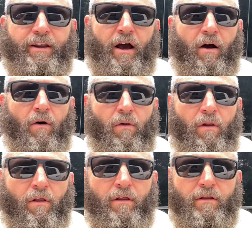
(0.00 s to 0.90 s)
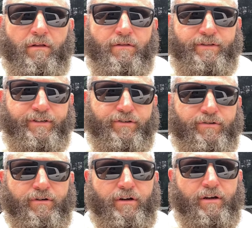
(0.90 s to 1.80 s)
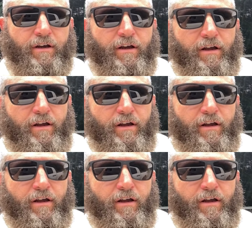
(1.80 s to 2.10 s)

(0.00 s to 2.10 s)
in all, this truck